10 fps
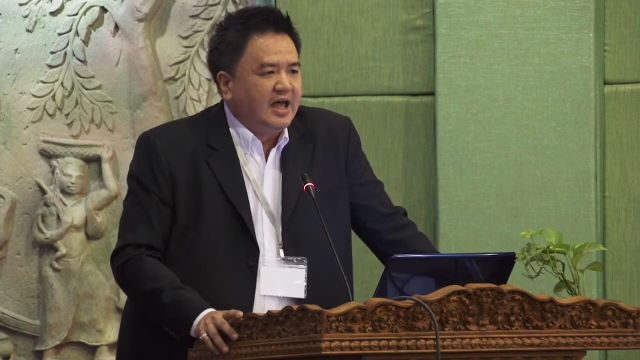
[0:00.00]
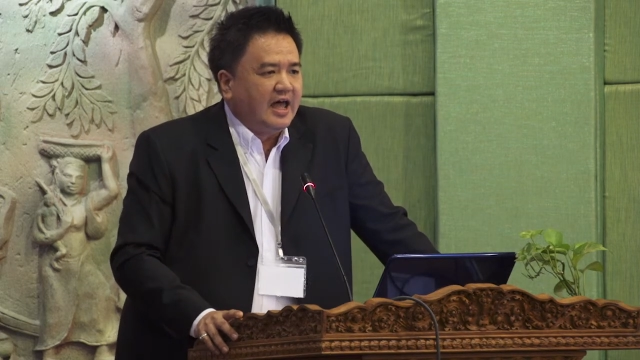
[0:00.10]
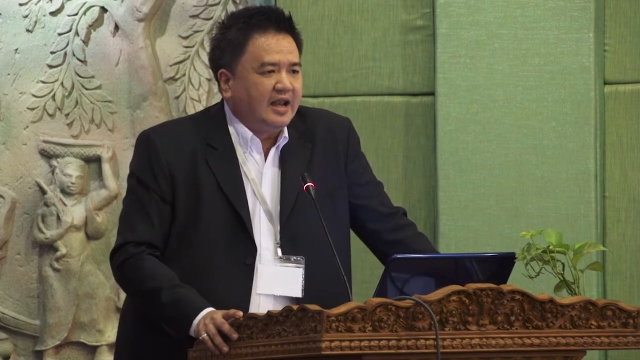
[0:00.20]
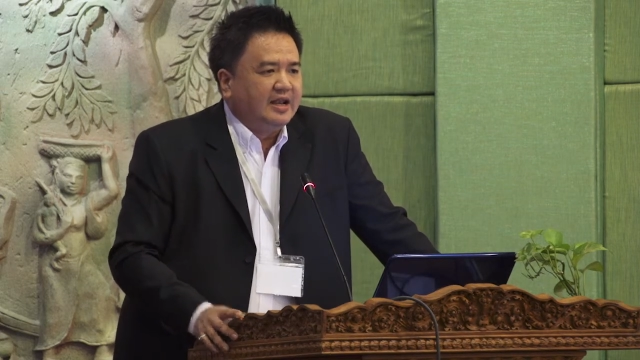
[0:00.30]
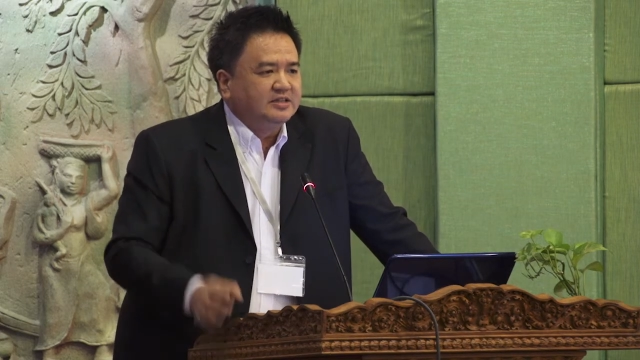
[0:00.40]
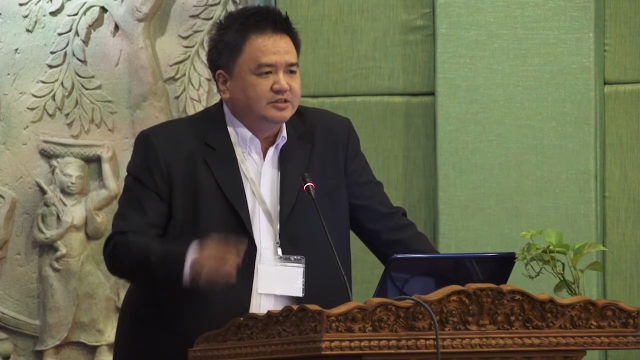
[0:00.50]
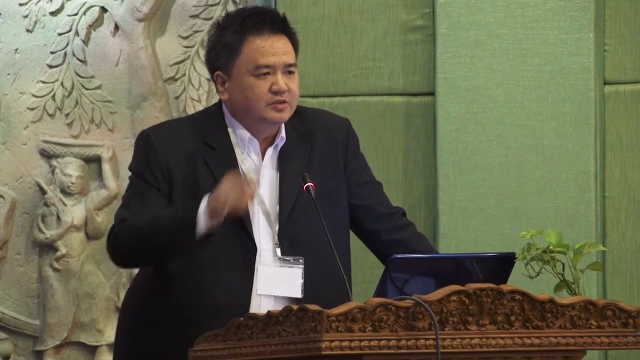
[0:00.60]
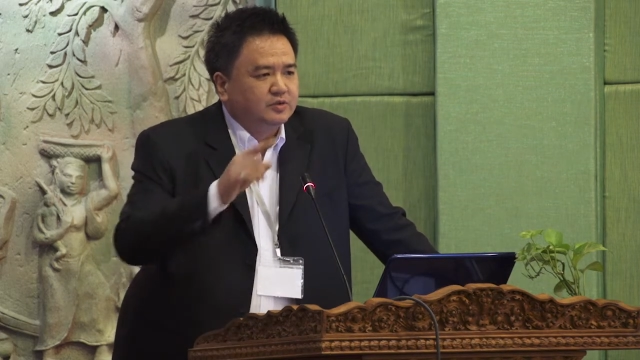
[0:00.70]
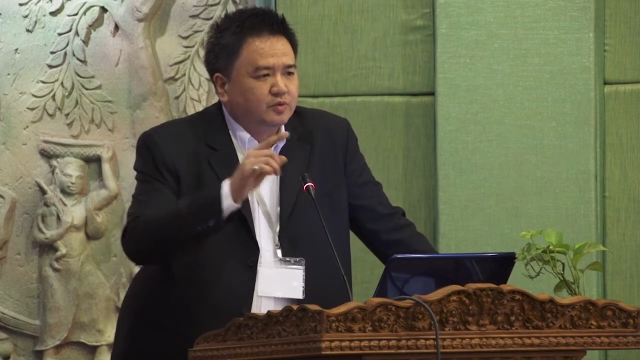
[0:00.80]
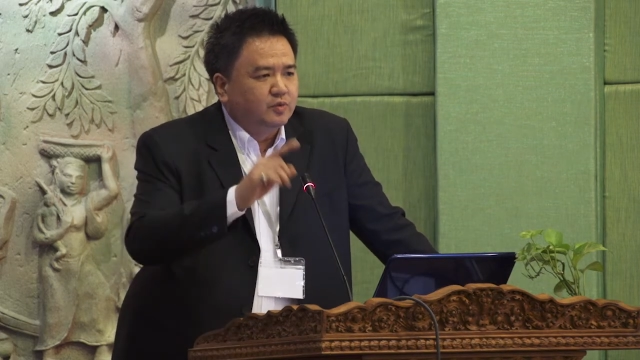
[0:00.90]
And link
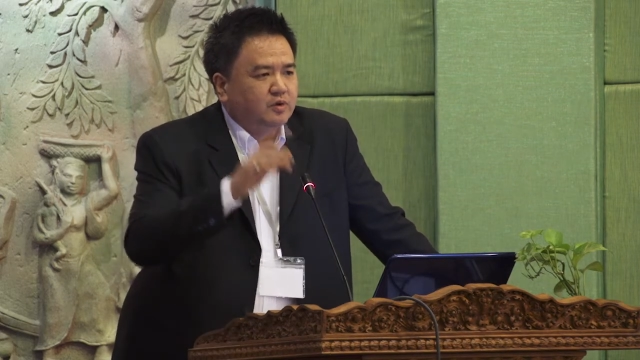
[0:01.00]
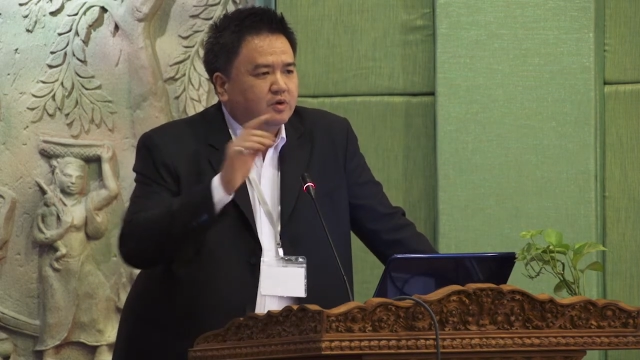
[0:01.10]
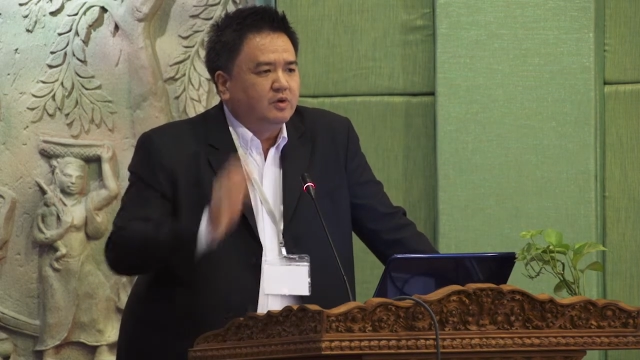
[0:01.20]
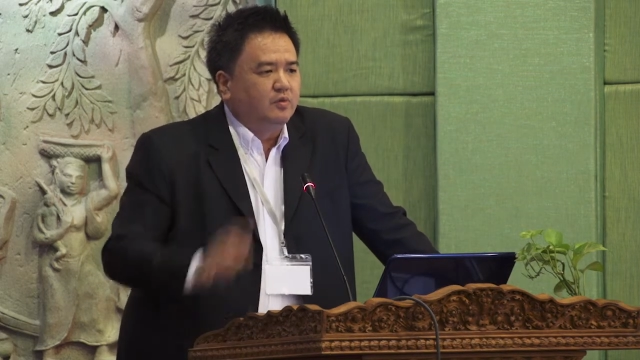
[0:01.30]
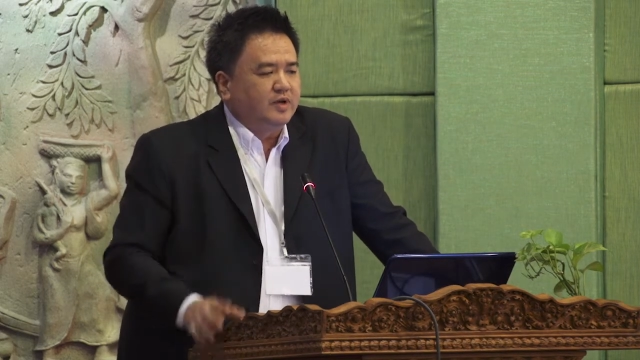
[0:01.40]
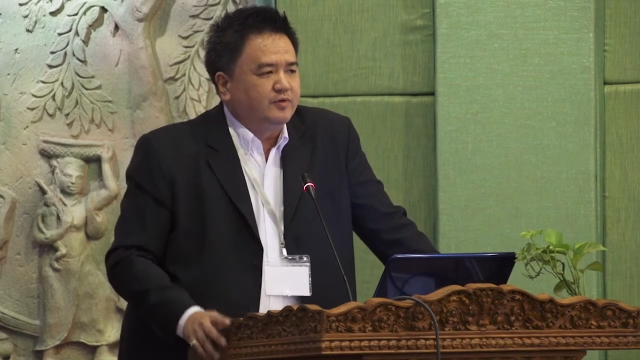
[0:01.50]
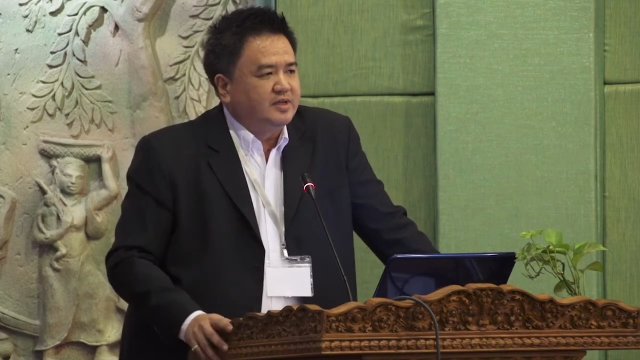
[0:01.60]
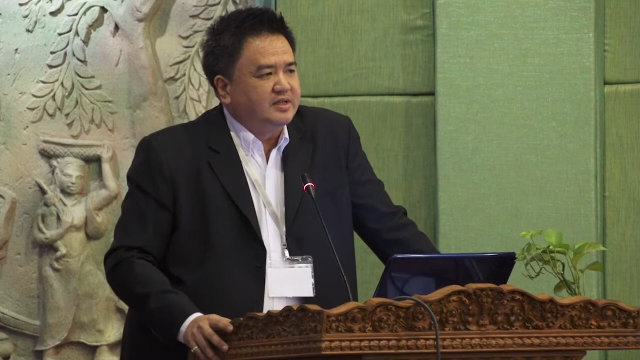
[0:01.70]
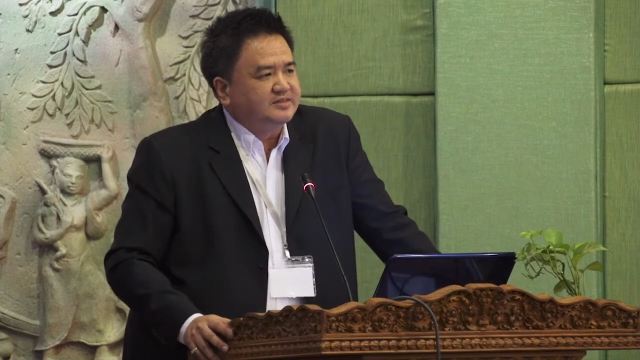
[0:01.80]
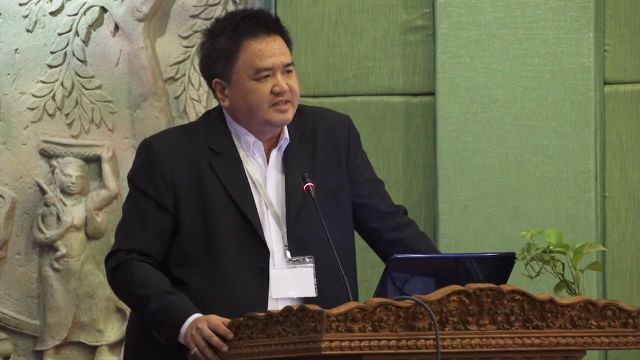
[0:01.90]
to what we
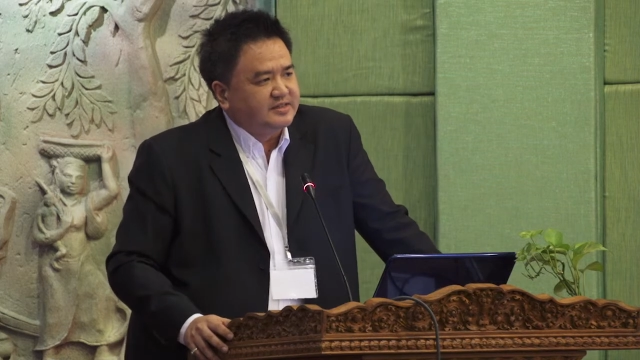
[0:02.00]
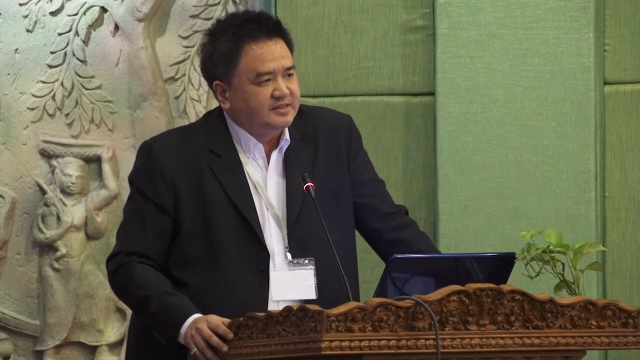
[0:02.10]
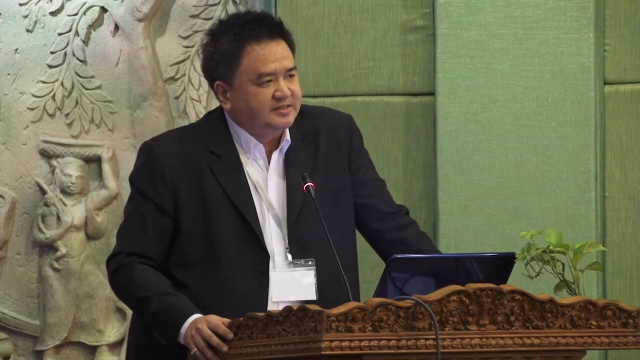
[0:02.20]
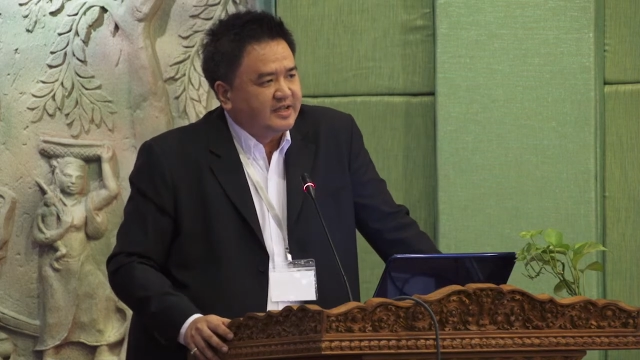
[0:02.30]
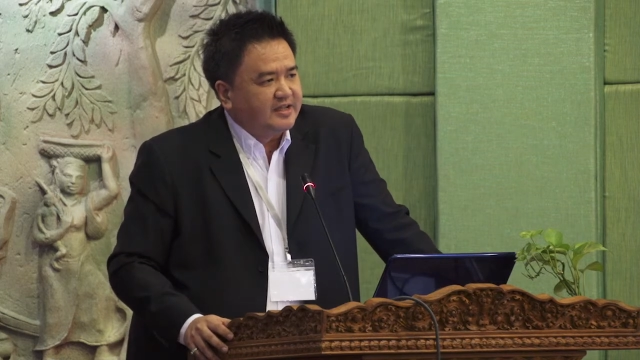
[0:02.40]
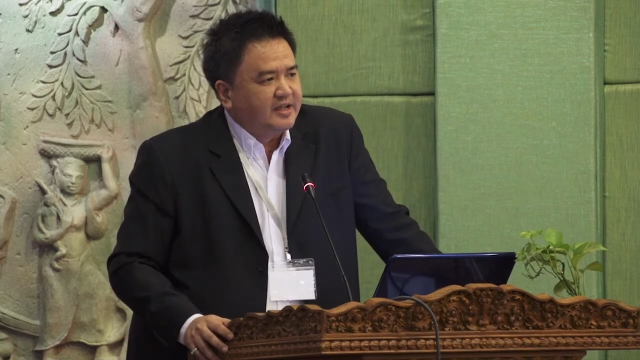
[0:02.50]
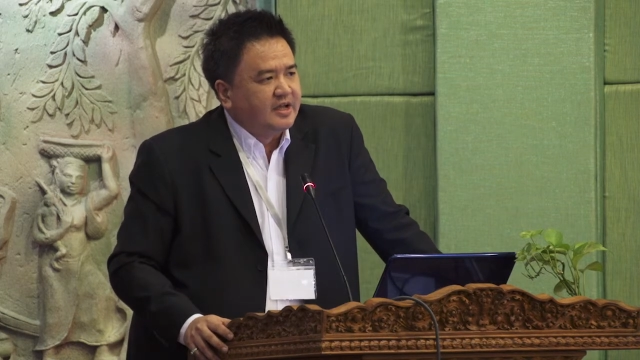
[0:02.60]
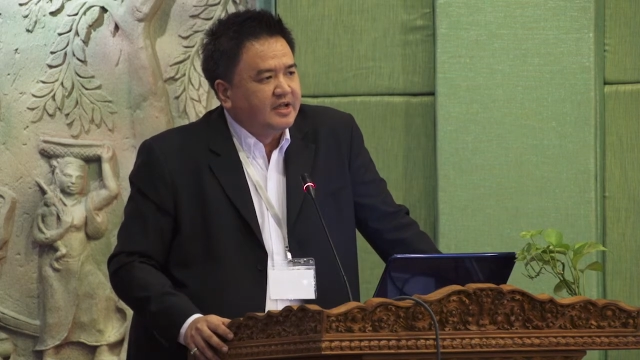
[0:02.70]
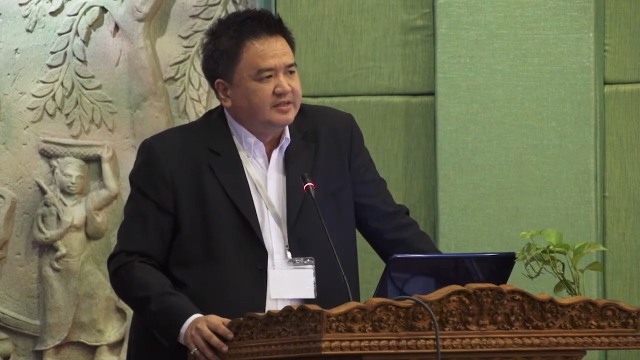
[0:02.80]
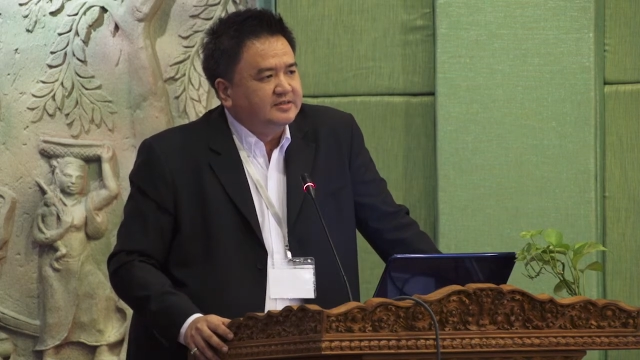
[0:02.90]
already said yesterday,
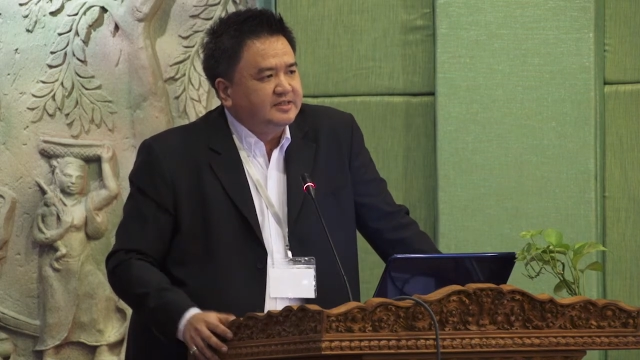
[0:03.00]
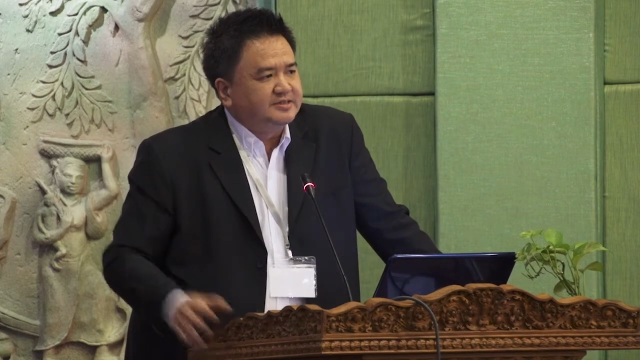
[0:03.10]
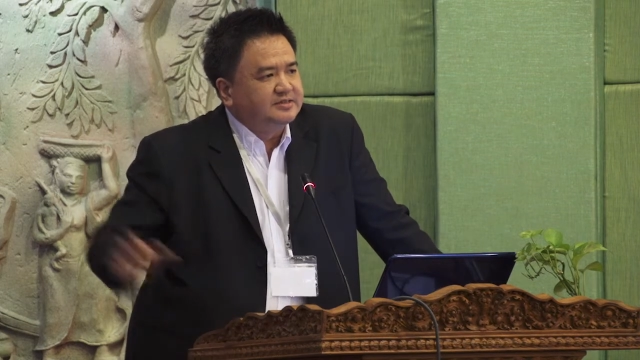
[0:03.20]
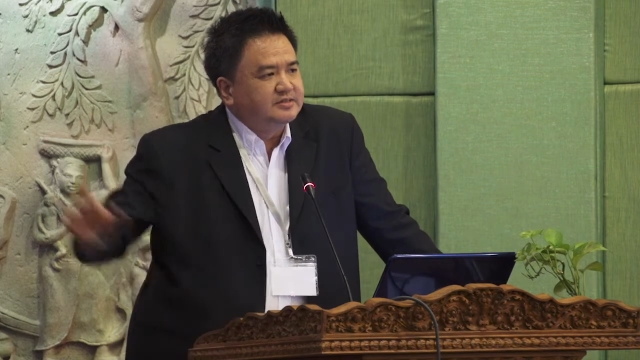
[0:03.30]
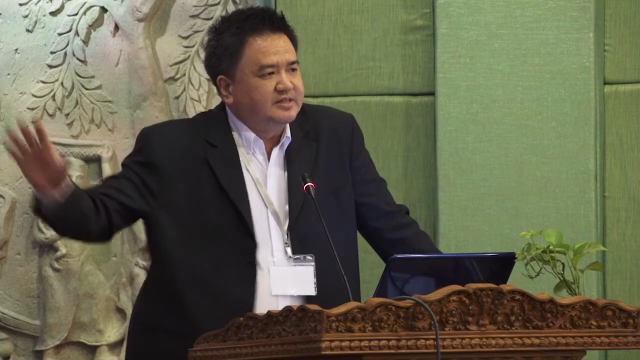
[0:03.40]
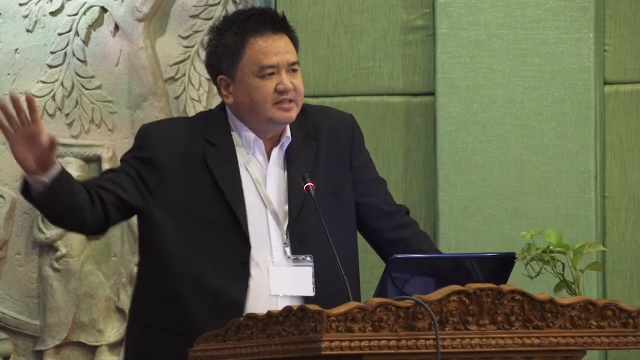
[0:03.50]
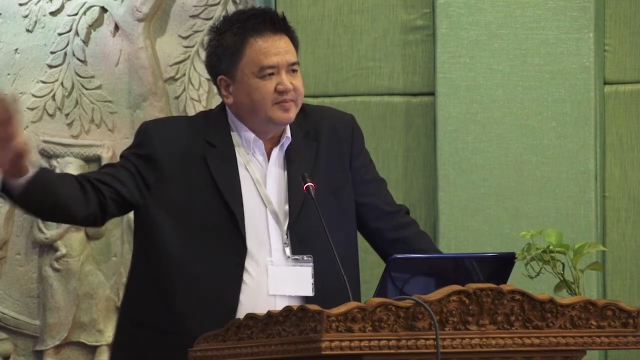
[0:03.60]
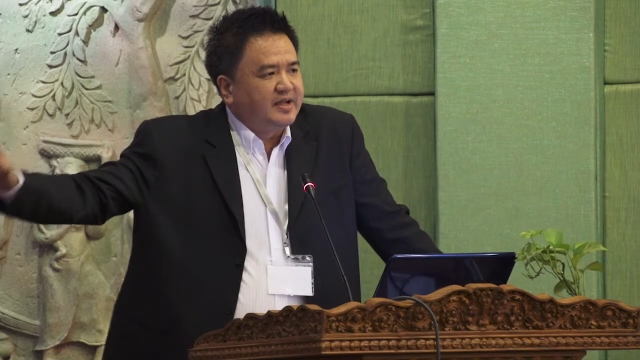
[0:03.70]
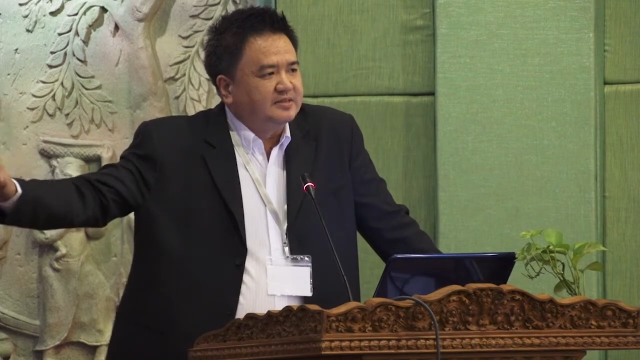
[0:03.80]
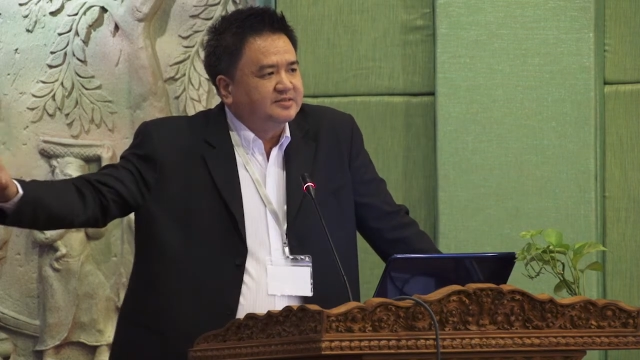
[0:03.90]
this
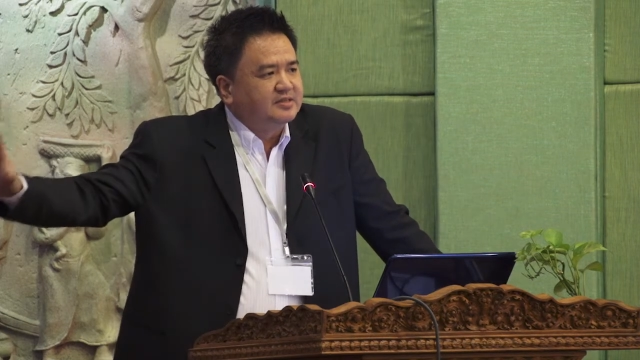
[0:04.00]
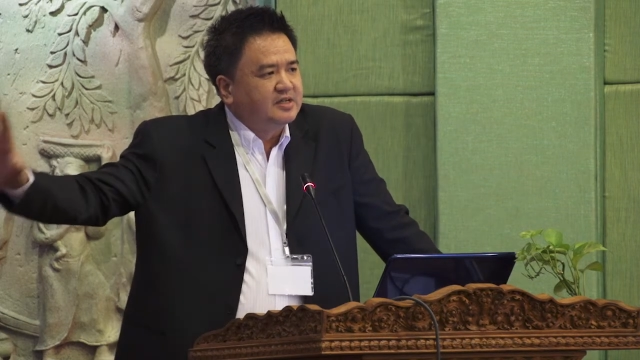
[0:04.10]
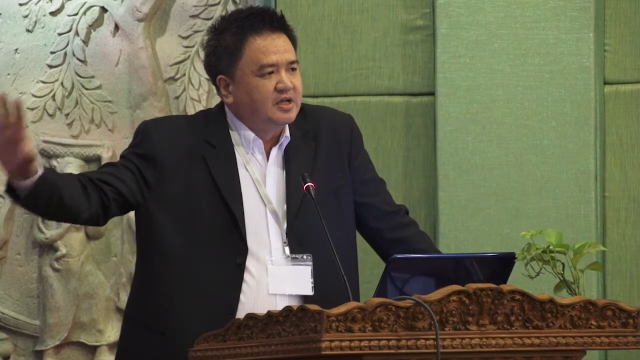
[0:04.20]
database